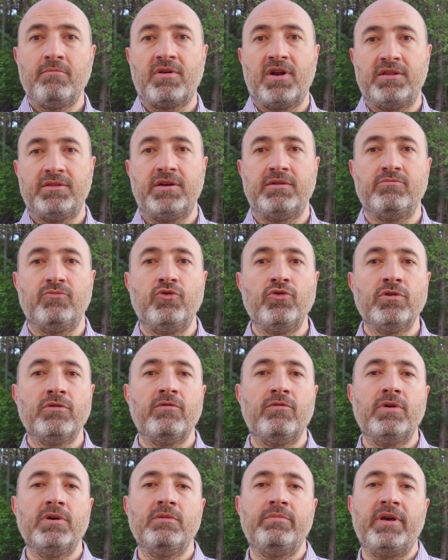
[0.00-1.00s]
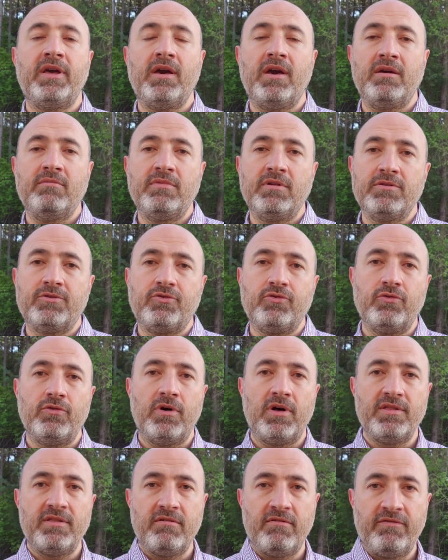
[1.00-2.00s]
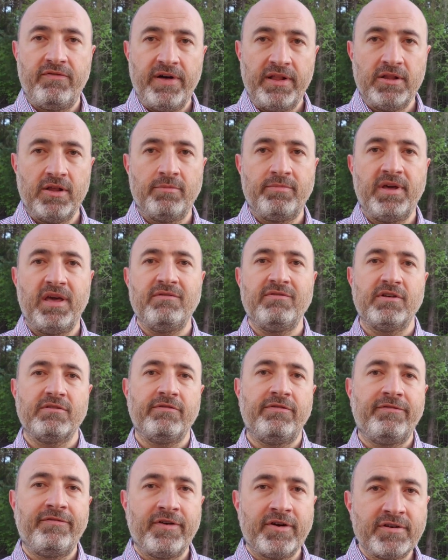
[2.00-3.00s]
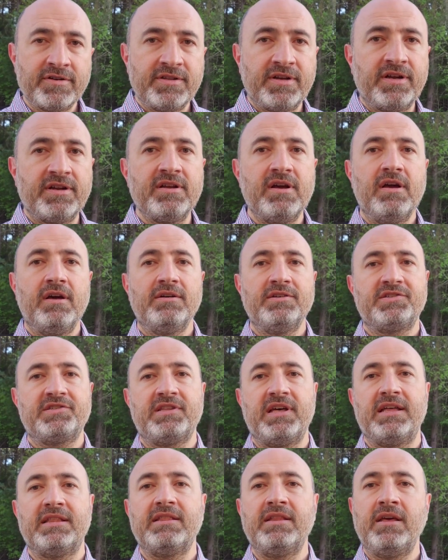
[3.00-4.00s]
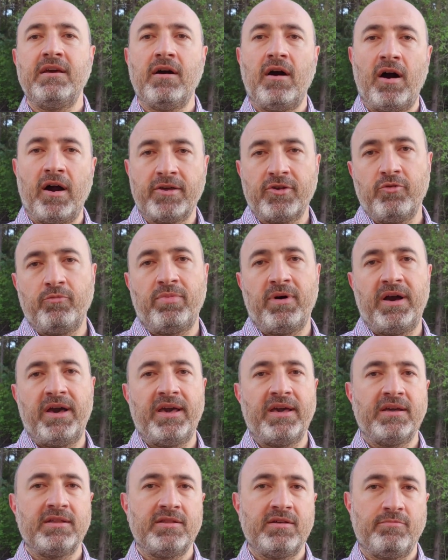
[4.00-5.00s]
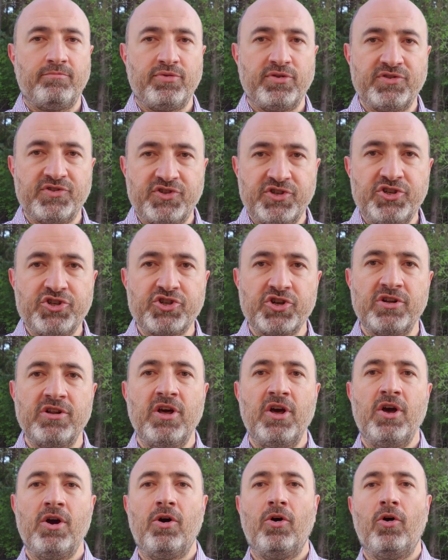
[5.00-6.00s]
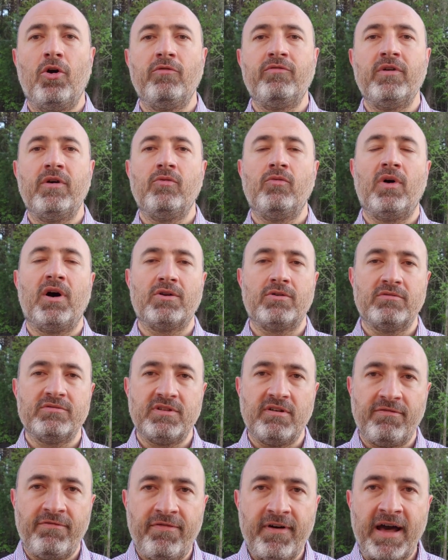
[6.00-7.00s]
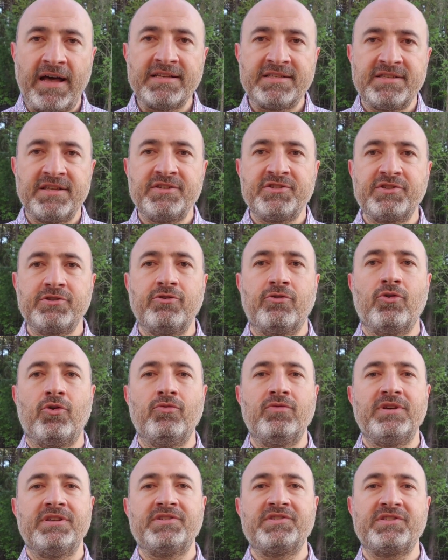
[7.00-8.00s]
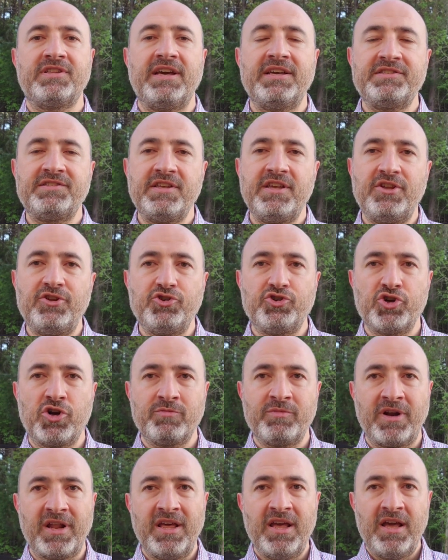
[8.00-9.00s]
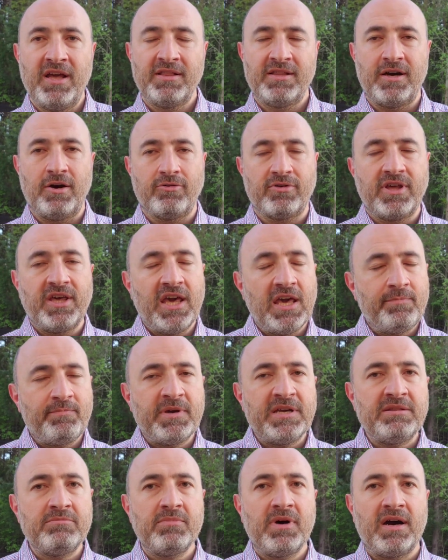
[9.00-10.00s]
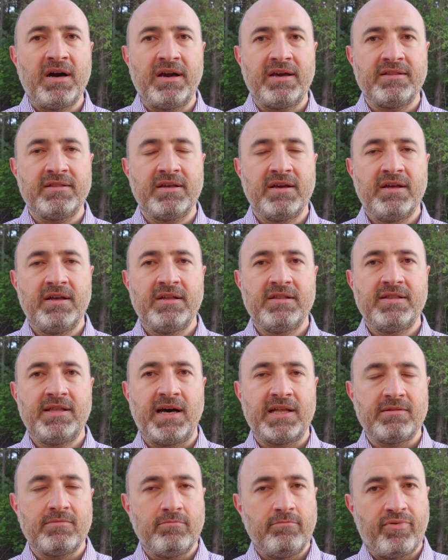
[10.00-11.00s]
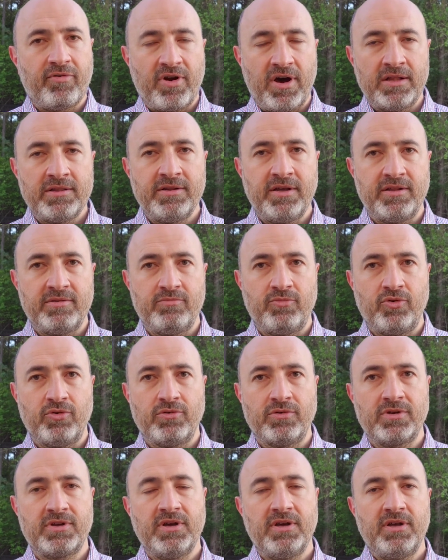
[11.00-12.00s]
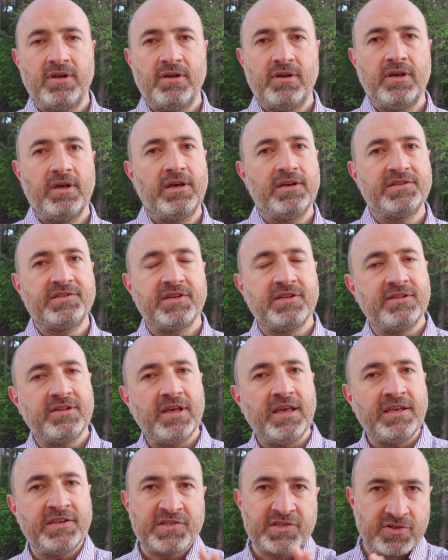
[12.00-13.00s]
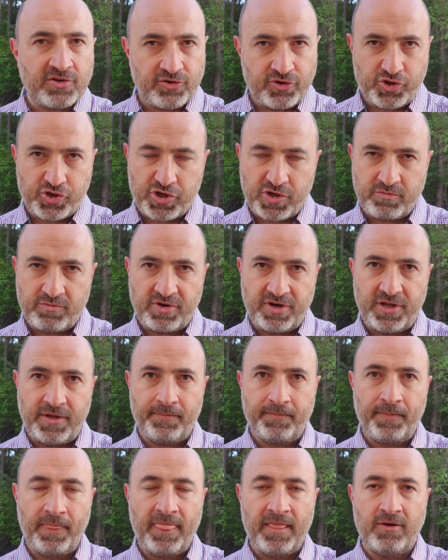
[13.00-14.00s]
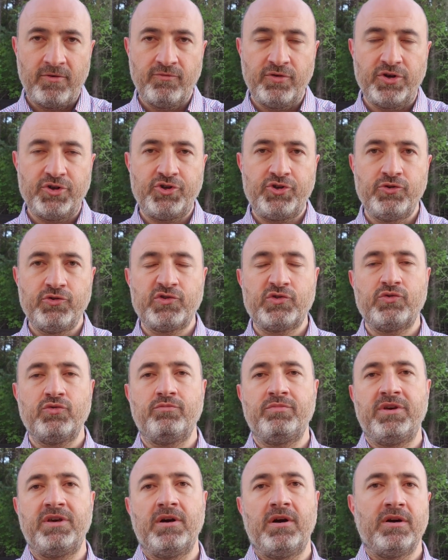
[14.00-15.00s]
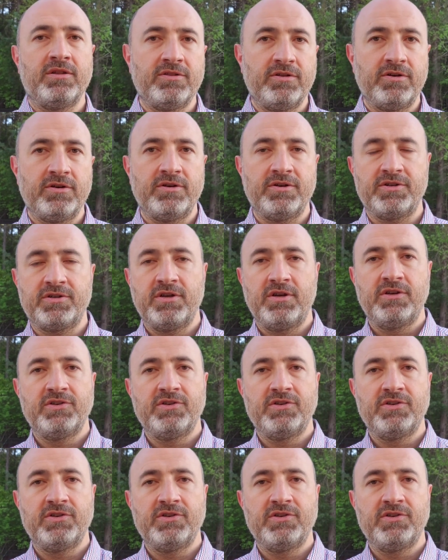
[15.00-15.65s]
Brandenburg will be able to develop even further, steadily occupying the position of one of the fastest growing states in Germany. Now, keep in mind that Brandenburg is in eastern Germany, which used to be under